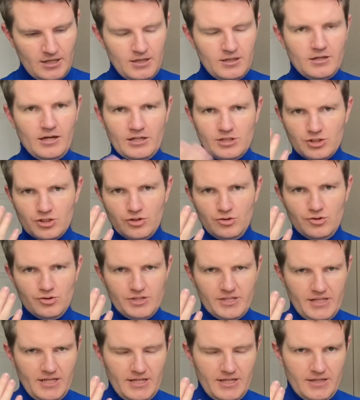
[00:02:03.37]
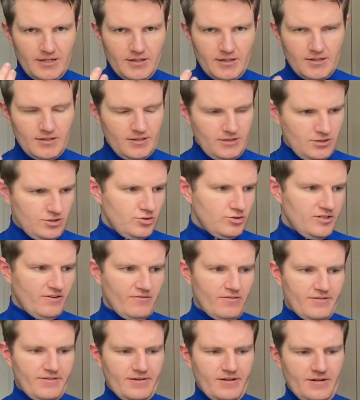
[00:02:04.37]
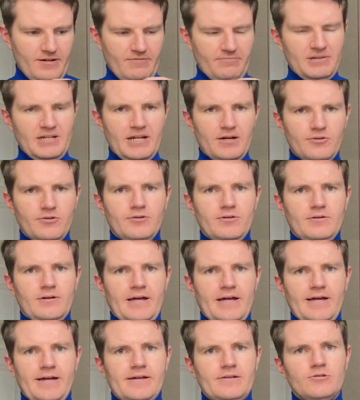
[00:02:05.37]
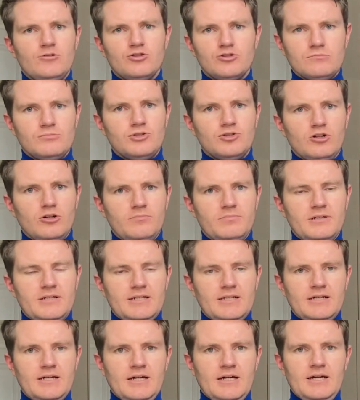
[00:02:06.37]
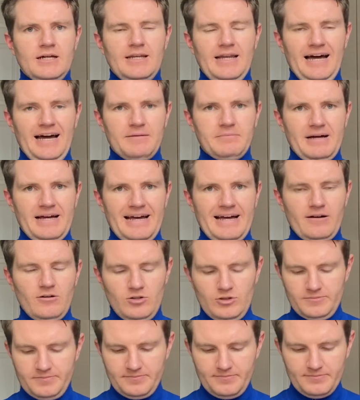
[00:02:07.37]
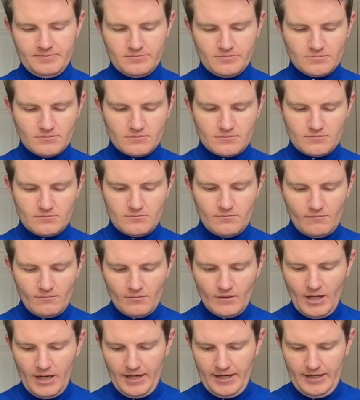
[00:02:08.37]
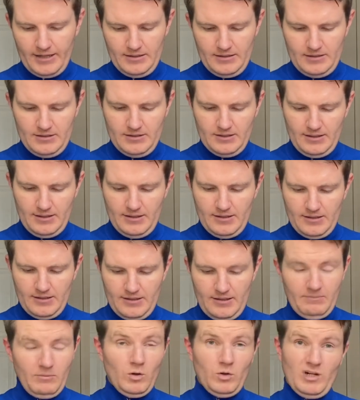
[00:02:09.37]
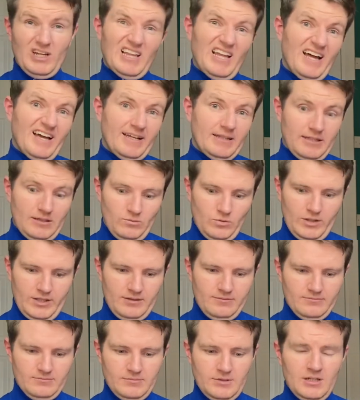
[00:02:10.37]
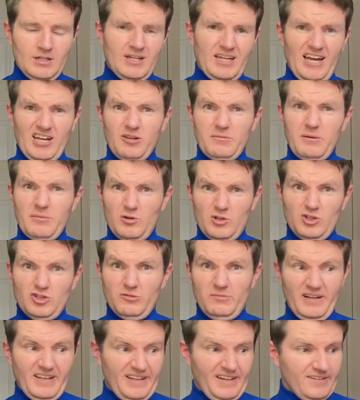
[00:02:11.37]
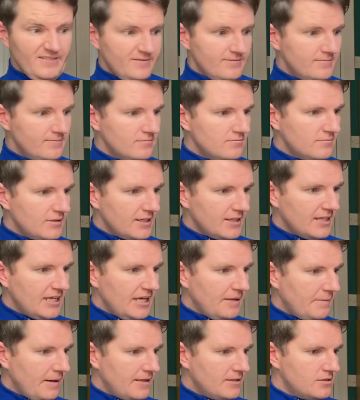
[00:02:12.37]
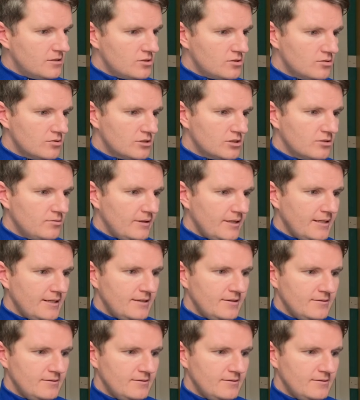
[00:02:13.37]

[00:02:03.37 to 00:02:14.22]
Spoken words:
Excuse the hair, excuse everything. I've been out doing some shopping, I had my hat on. And I'm not going to lie, I didn't want to. I could be bored doing my hair when I came in, so it's quite